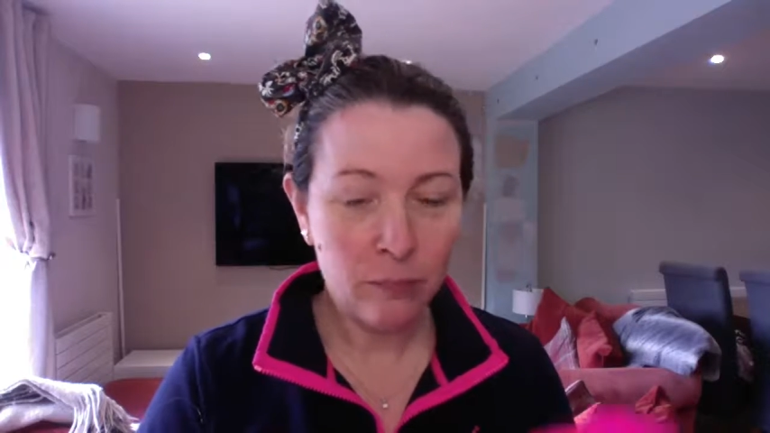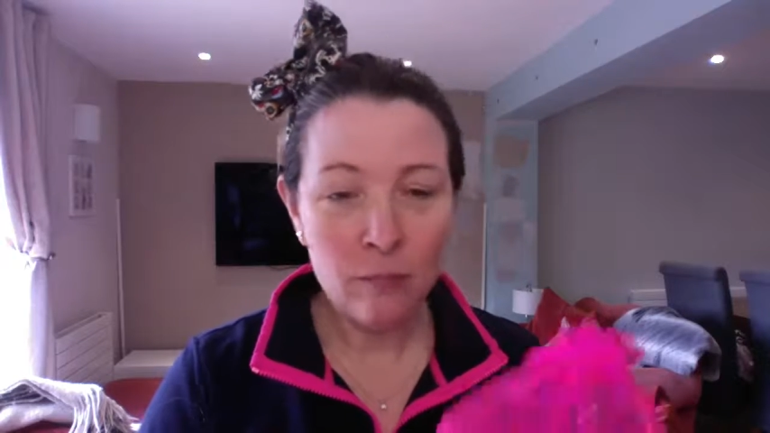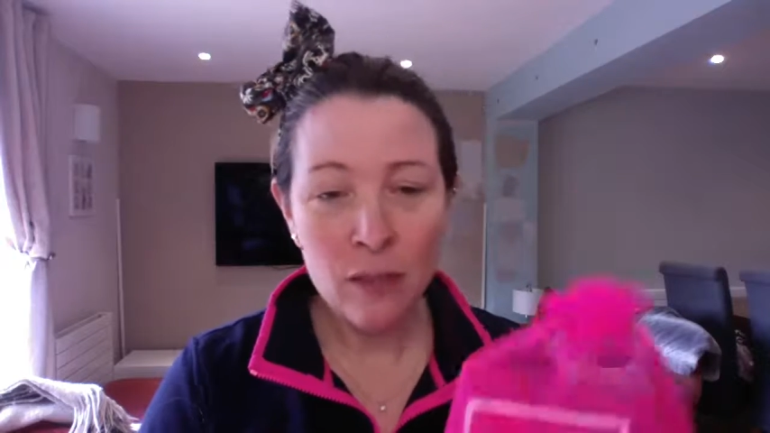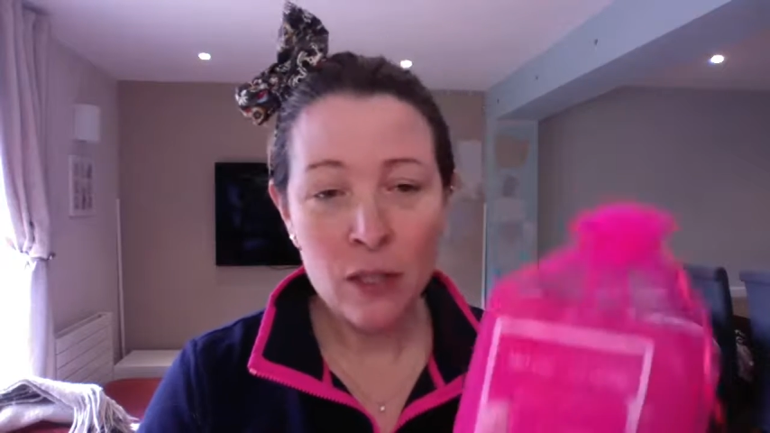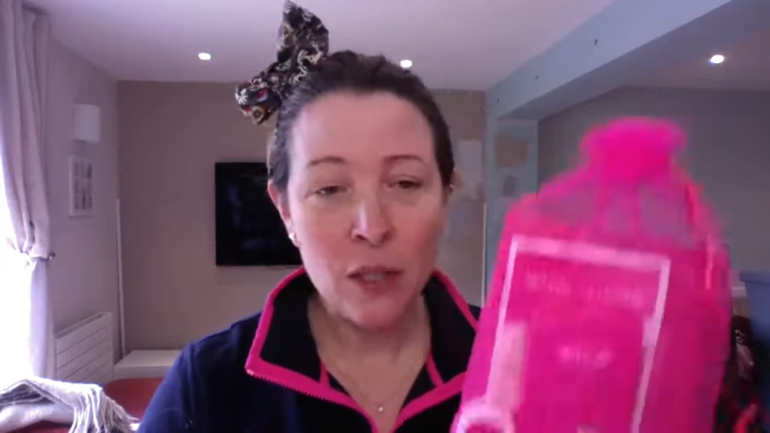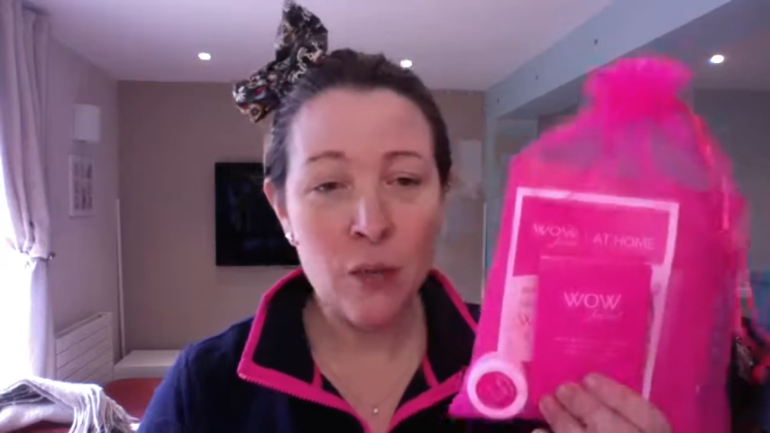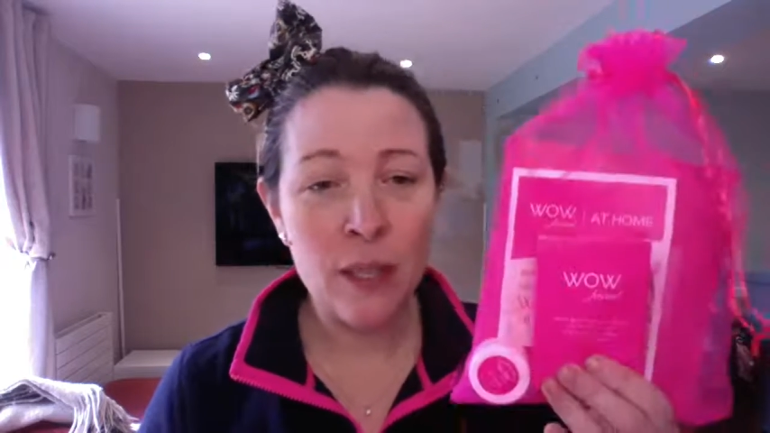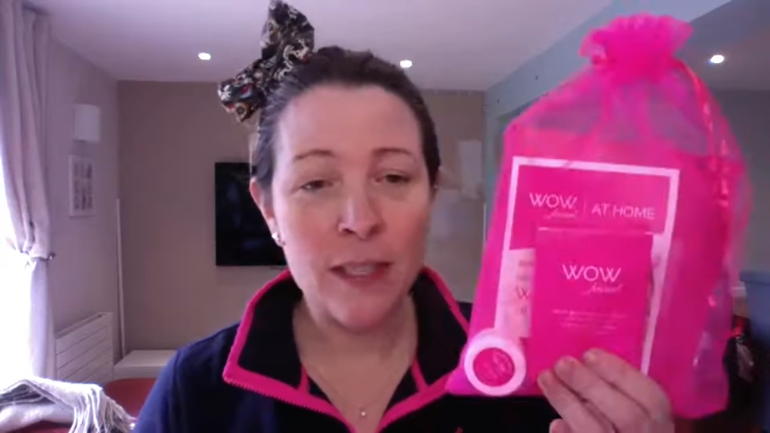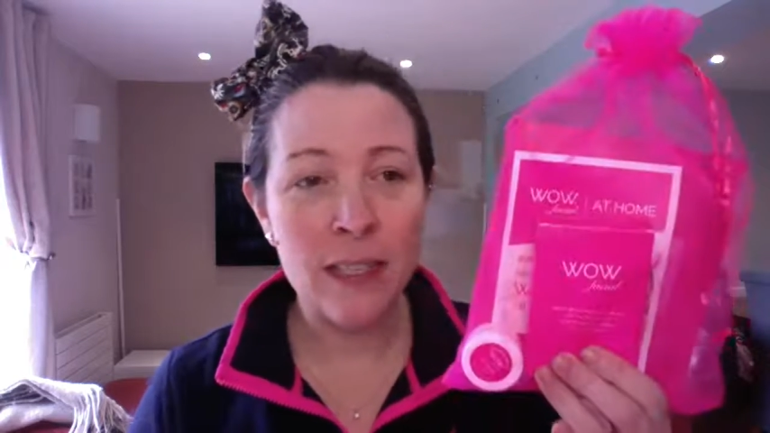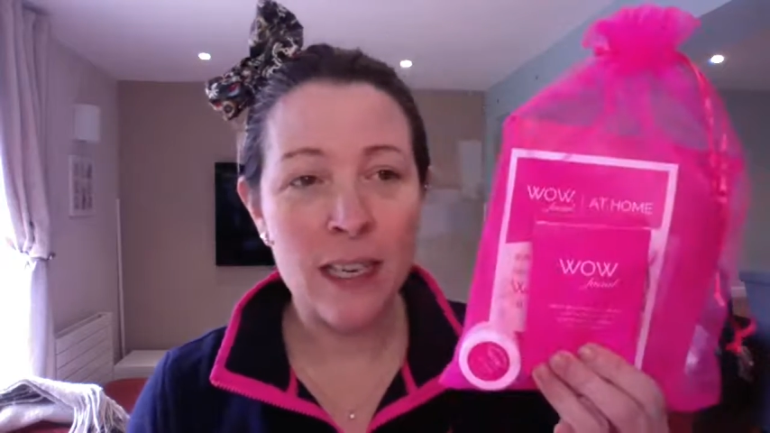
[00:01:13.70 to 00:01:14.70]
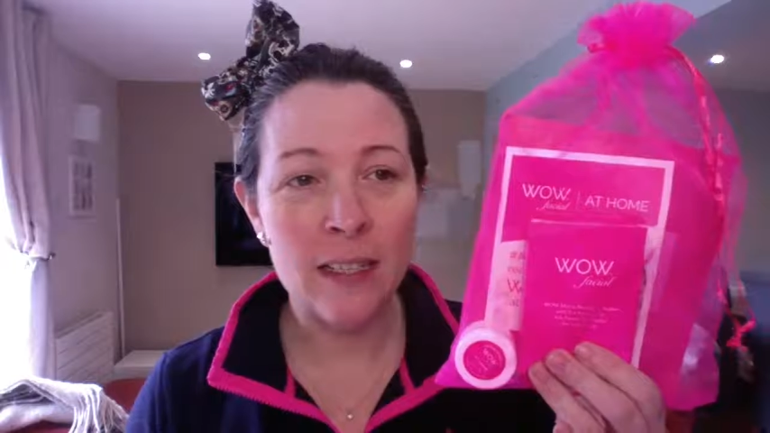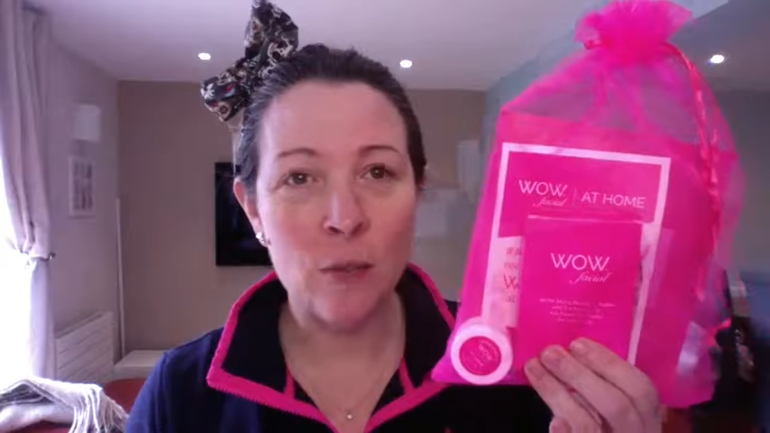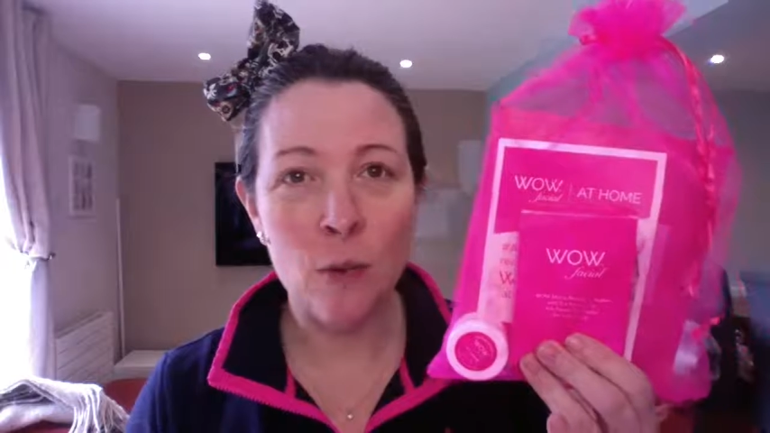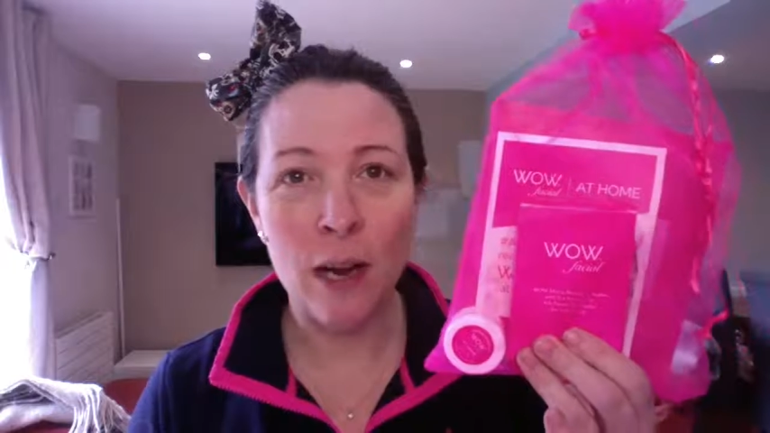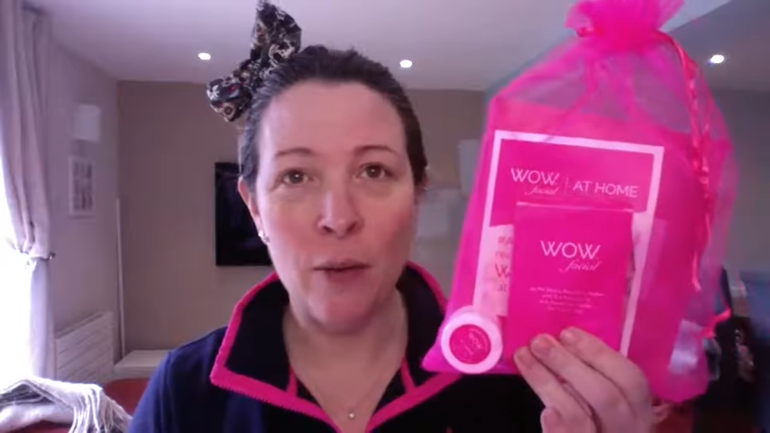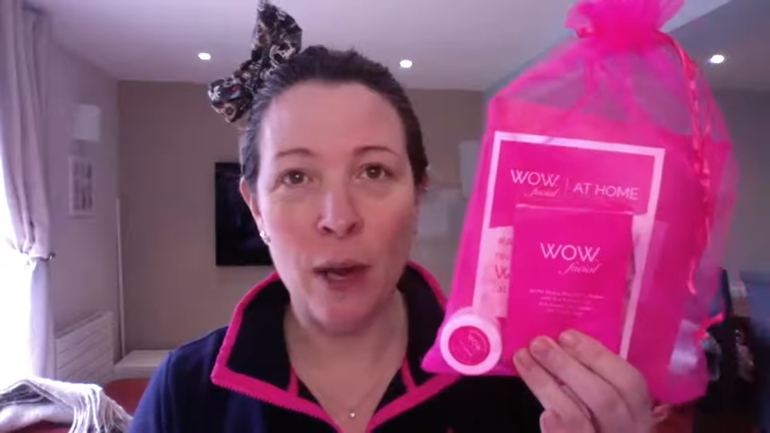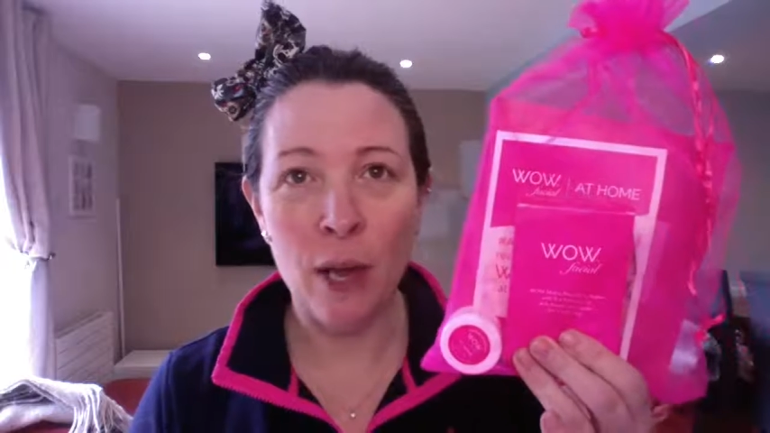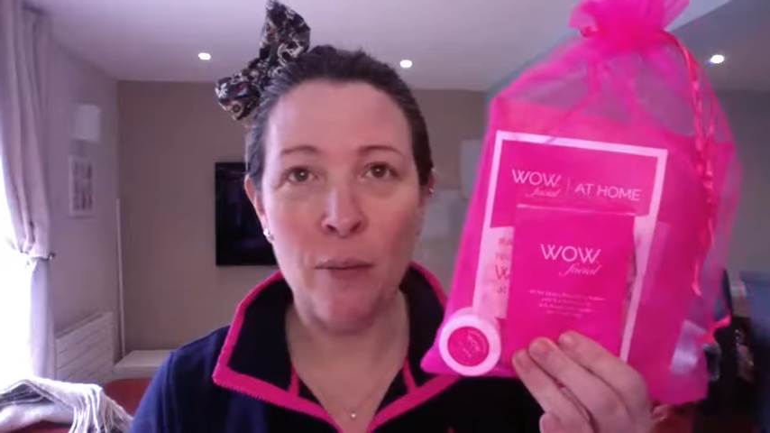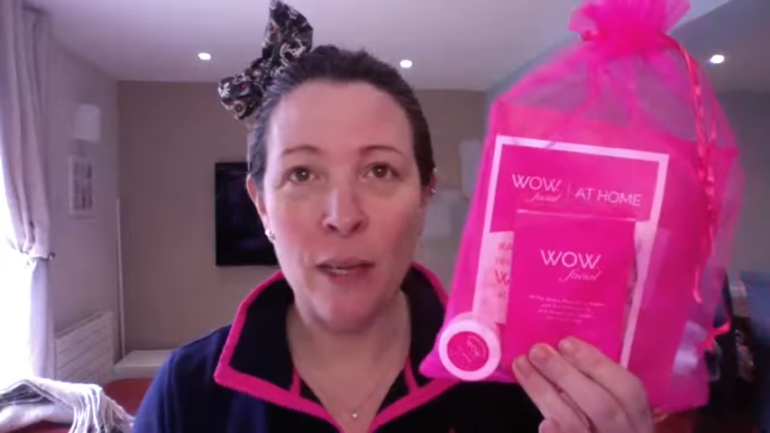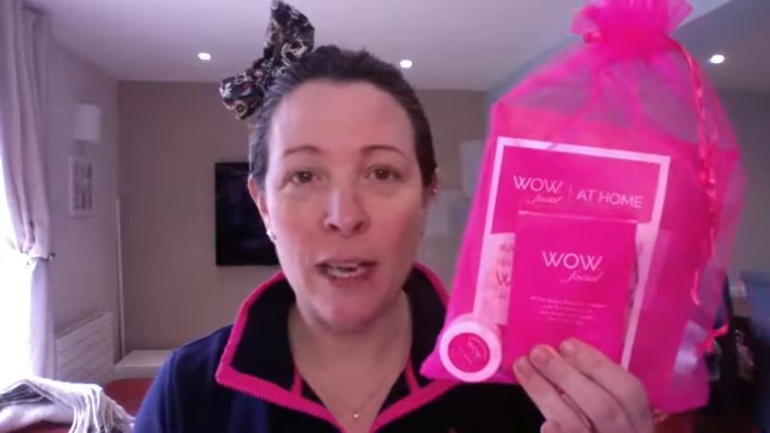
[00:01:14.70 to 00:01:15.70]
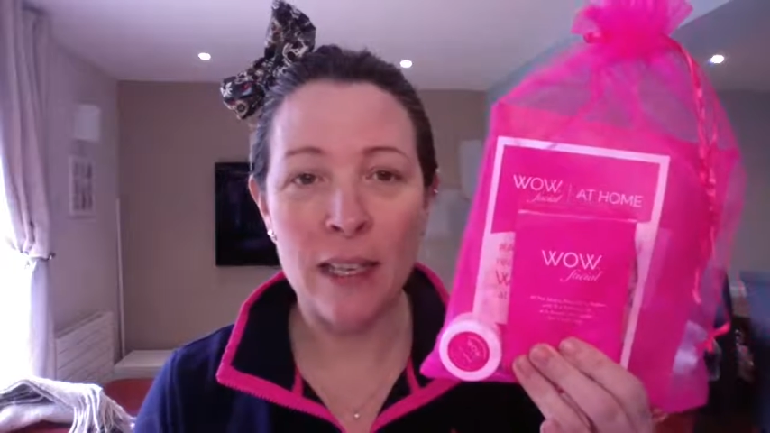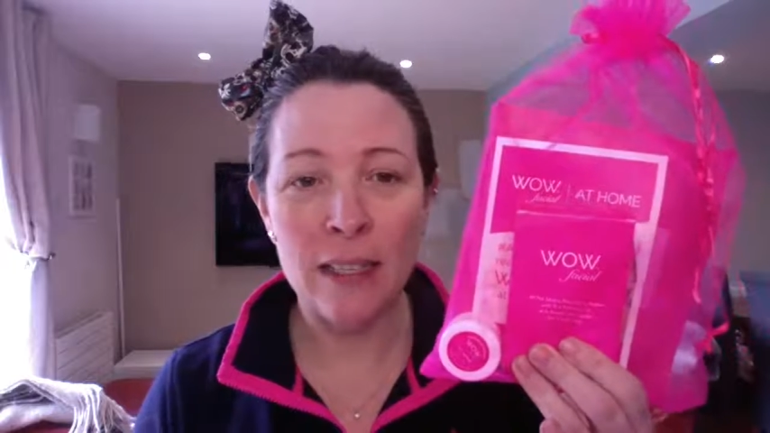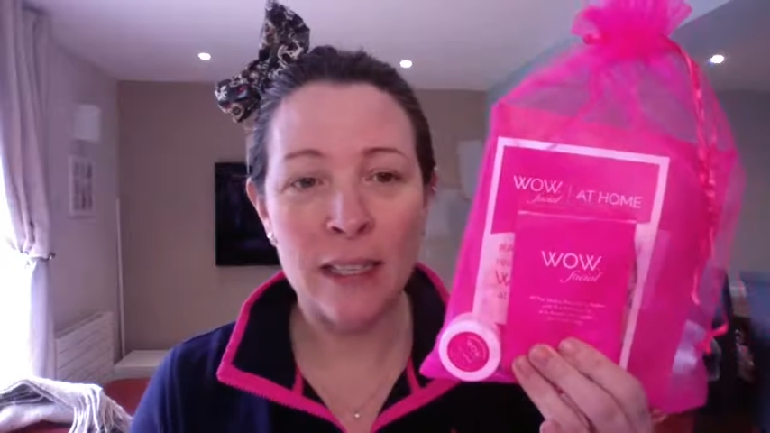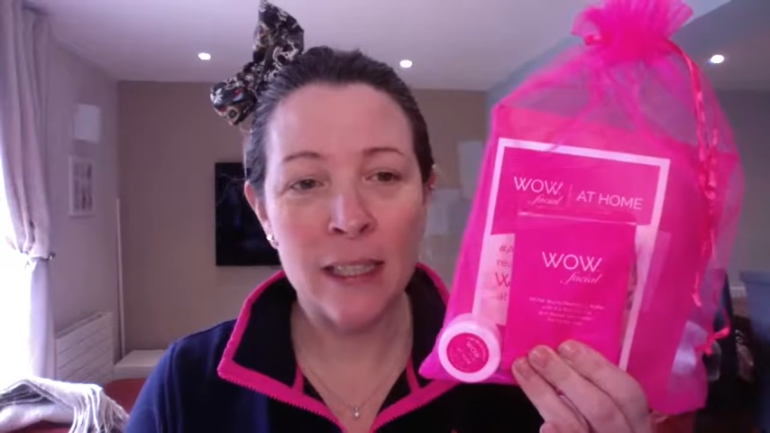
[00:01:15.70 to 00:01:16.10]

So this is a Wow at Home kit.